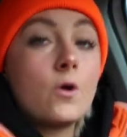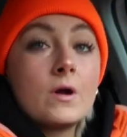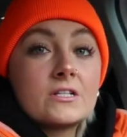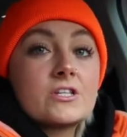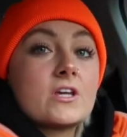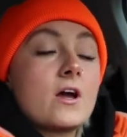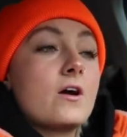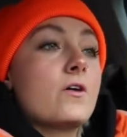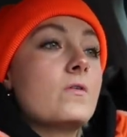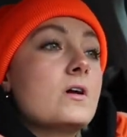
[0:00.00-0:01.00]
going to
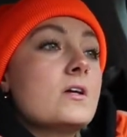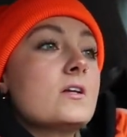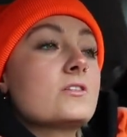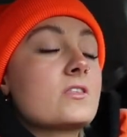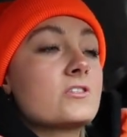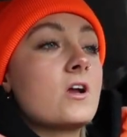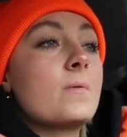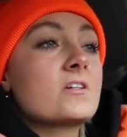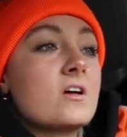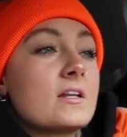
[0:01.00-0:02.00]
go to the
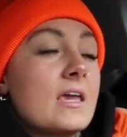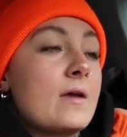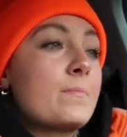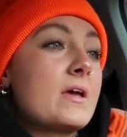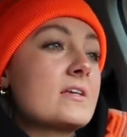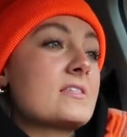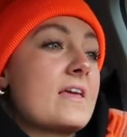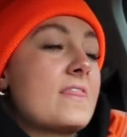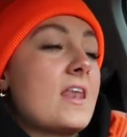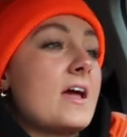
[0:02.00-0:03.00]
Starbucks on campus,
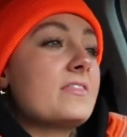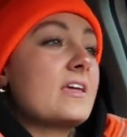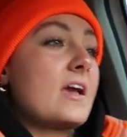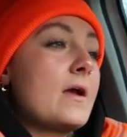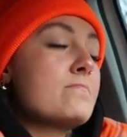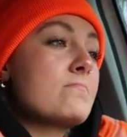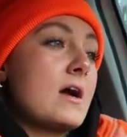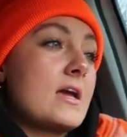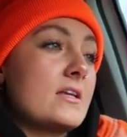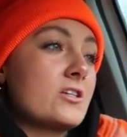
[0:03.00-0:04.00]
and then I think I
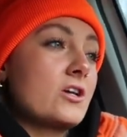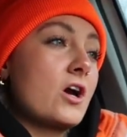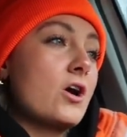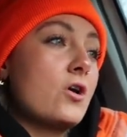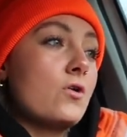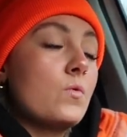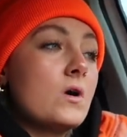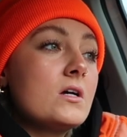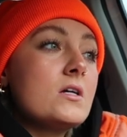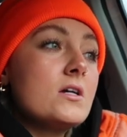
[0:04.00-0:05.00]
might
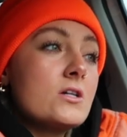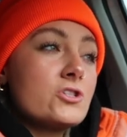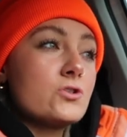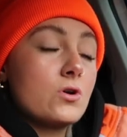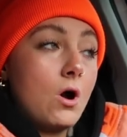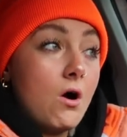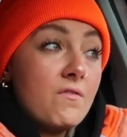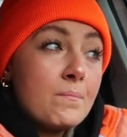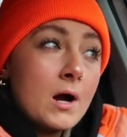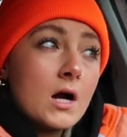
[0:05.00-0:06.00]
go to Golf
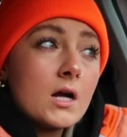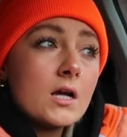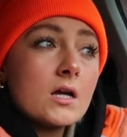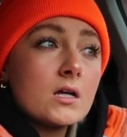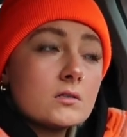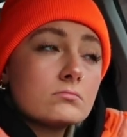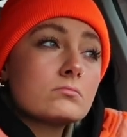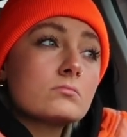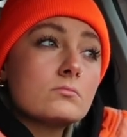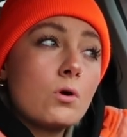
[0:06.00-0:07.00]
Park
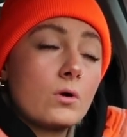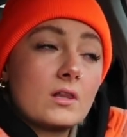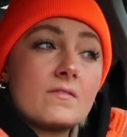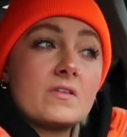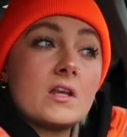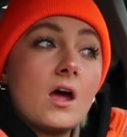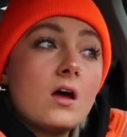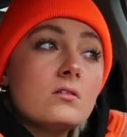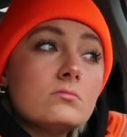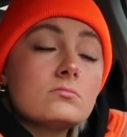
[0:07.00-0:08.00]
or La
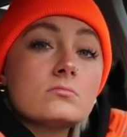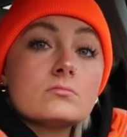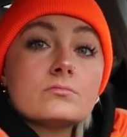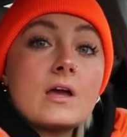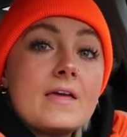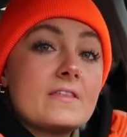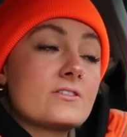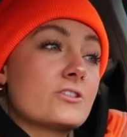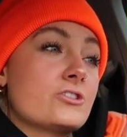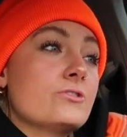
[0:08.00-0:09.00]
Vida. And
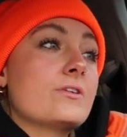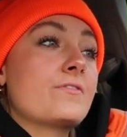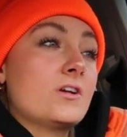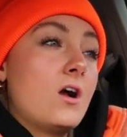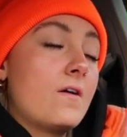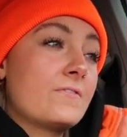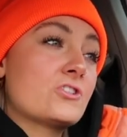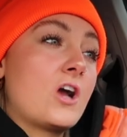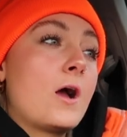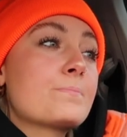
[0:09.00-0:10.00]
these are two different coffee
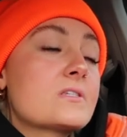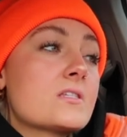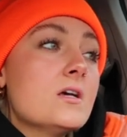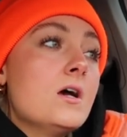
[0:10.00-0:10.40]
shops.